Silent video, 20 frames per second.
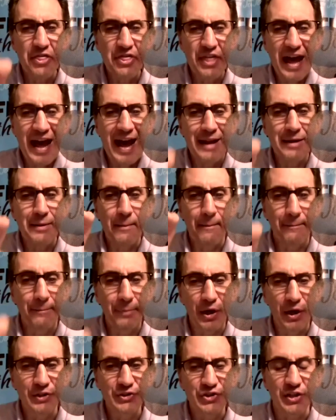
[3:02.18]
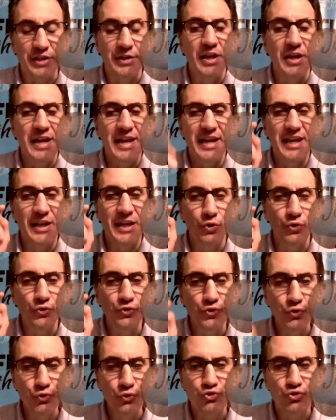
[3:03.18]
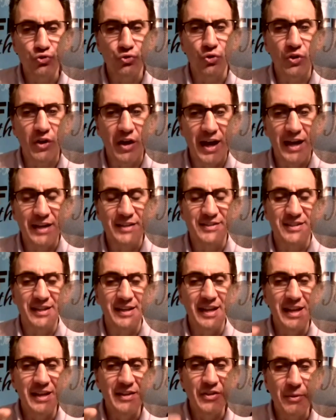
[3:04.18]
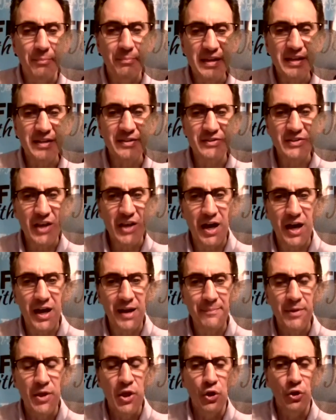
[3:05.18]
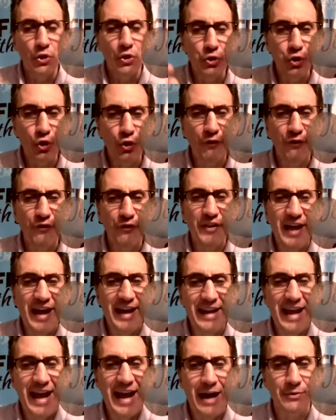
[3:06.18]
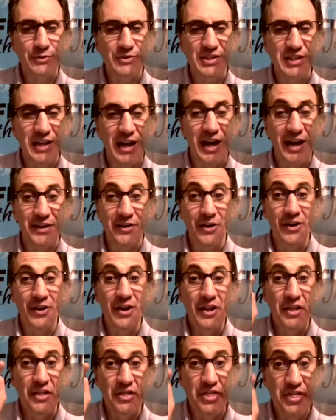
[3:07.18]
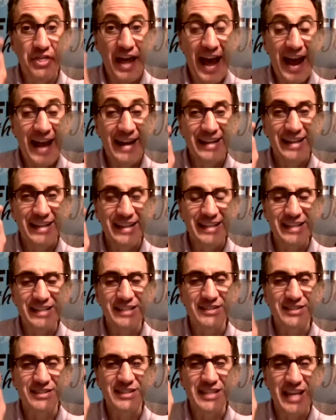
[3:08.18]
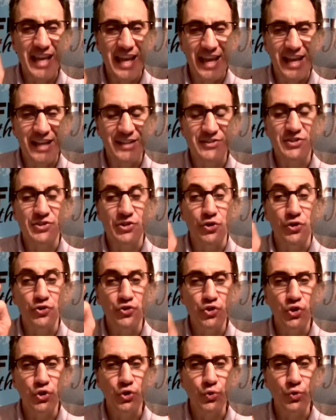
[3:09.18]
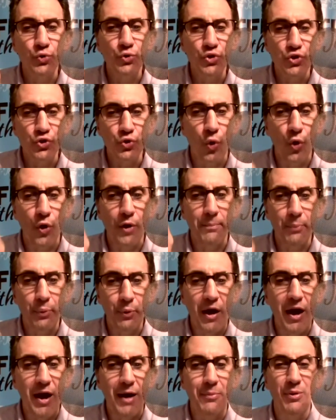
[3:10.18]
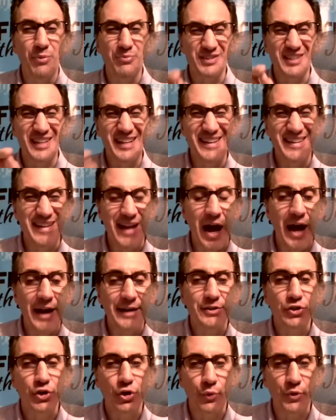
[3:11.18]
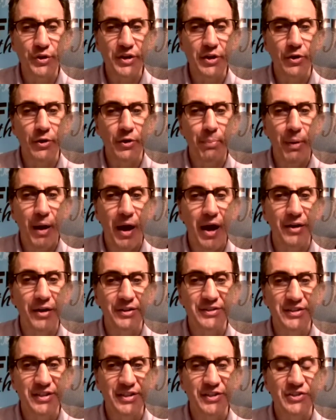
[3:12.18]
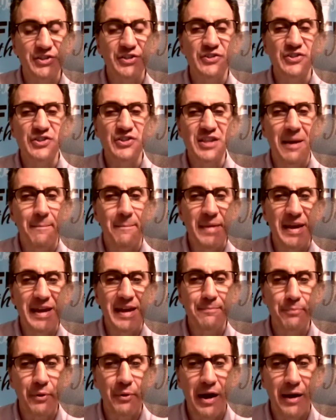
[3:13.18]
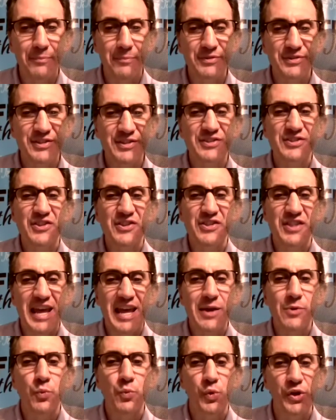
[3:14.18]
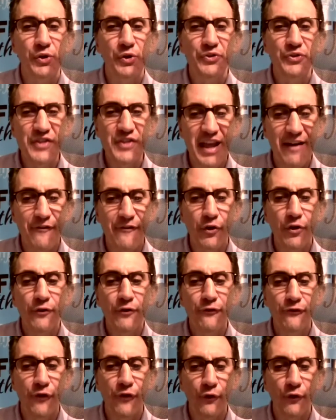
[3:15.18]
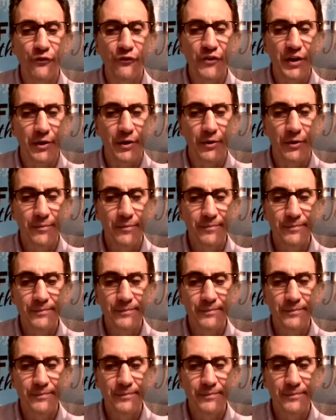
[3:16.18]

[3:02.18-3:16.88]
that budget. It'll neutralize it. In the meantime, look for that outsider. That is the answer to your problems, not career politicians that make promises they will never fulfill.